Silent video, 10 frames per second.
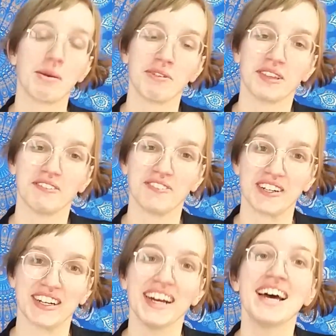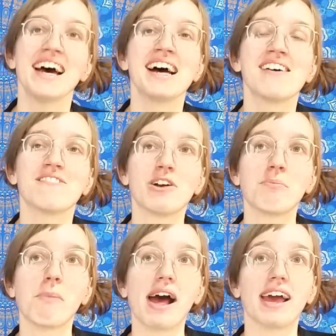some of the fur
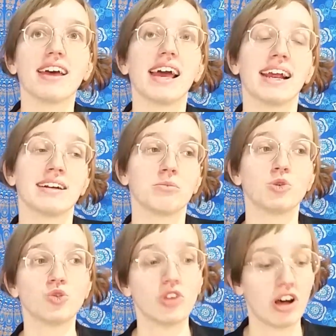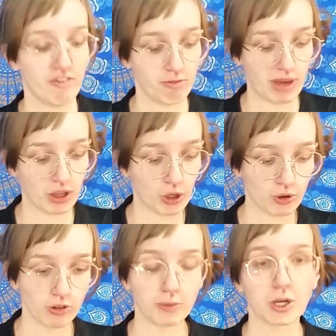from animals off of my
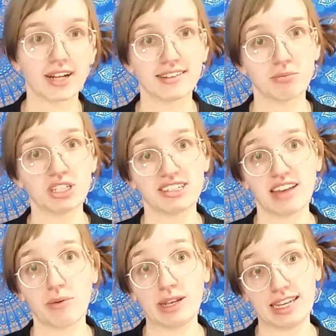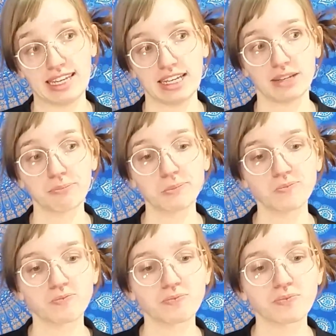clothes, but not as much as I would need.
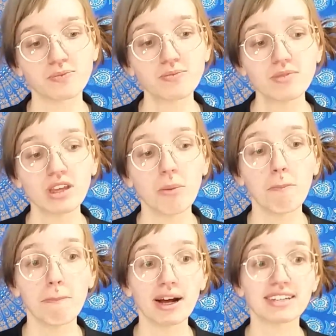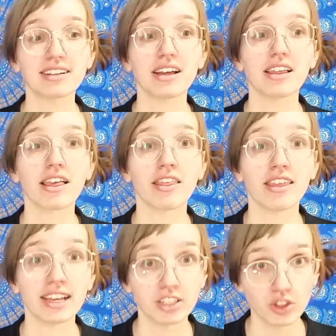But
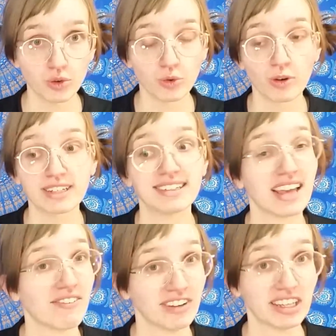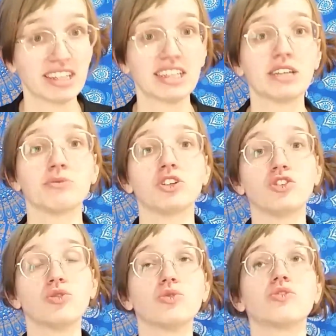they do definitely
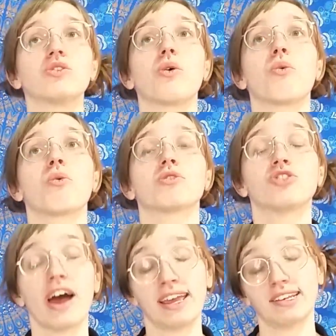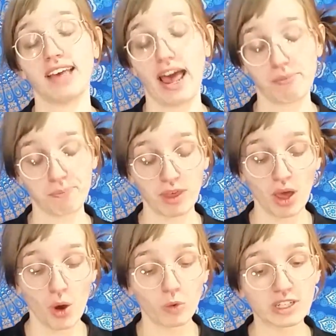reduce drying time,
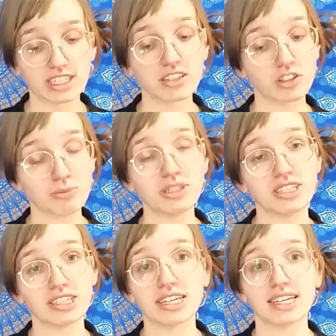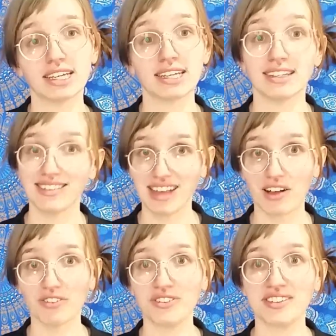which to me in
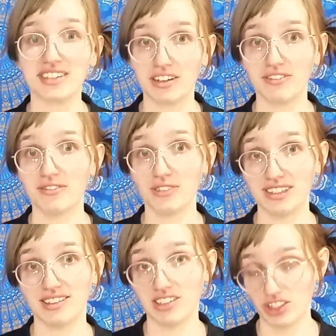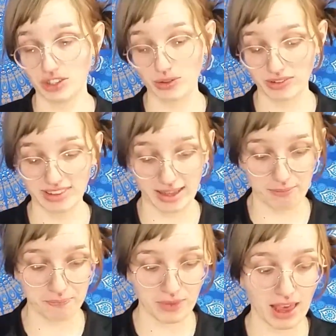itself is enough reason to use
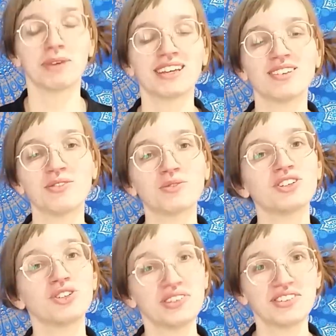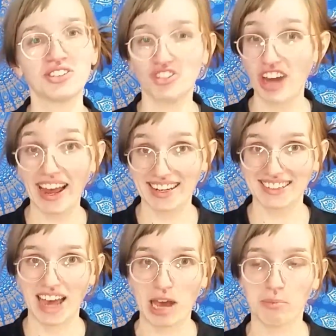them. Because if you're reducing your drying
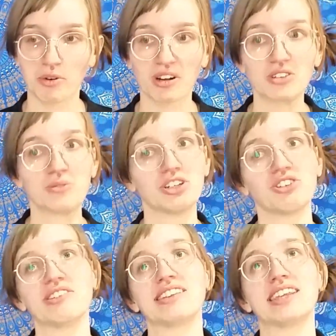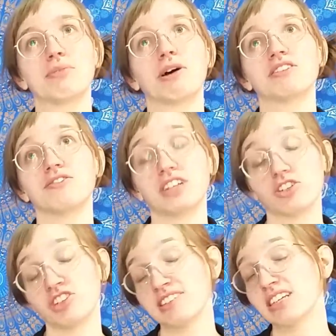time, you're also reducing the amount of
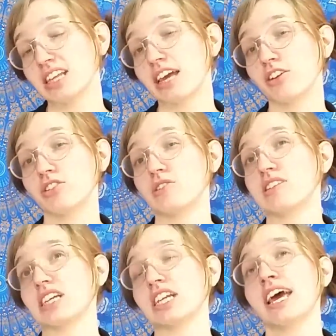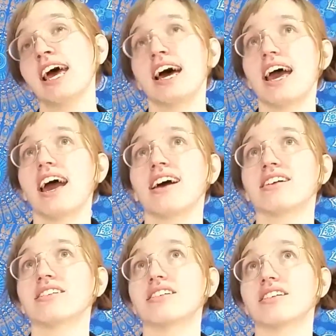electricity that you're using
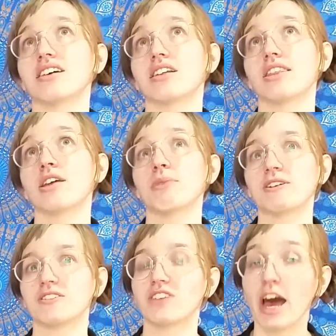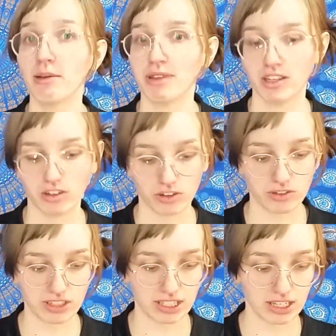and the amount of time that you're
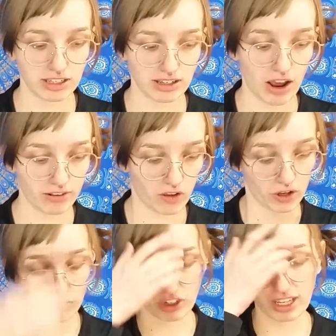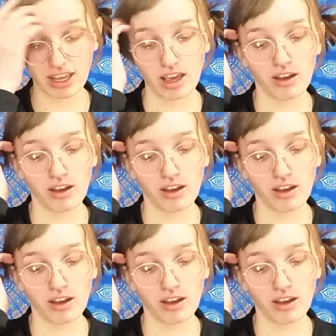using on laundry.